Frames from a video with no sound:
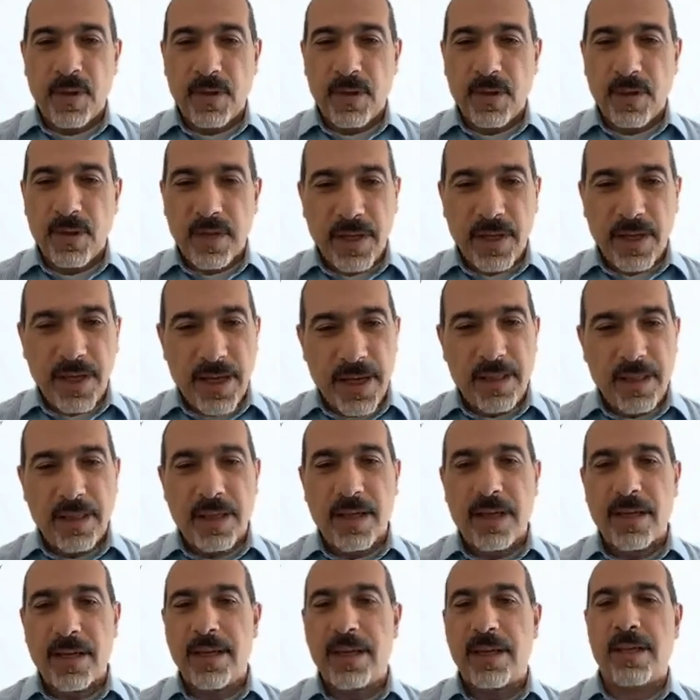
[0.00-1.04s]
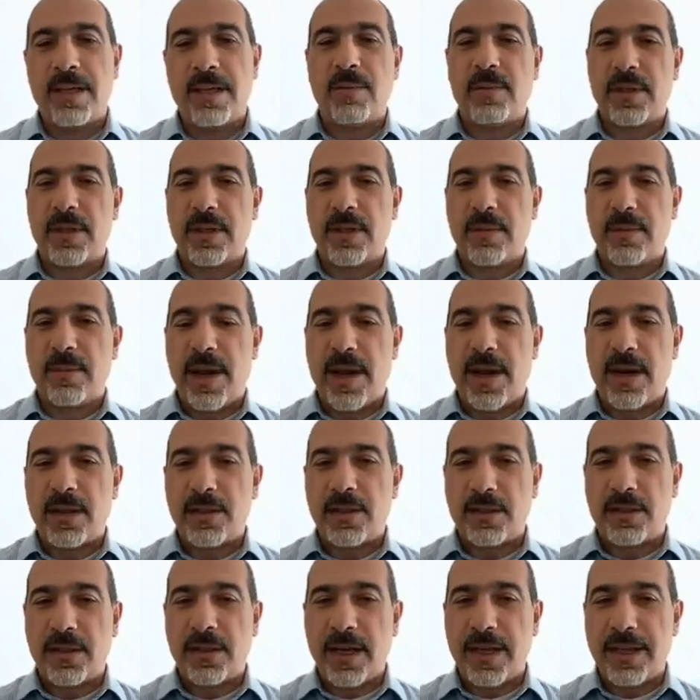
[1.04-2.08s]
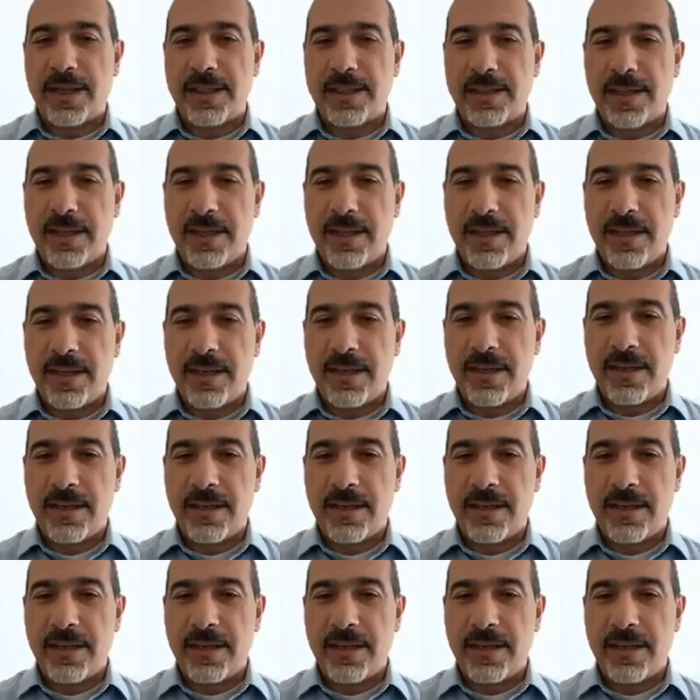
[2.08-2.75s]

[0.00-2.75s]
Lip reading: Again, logging in with the managed identity.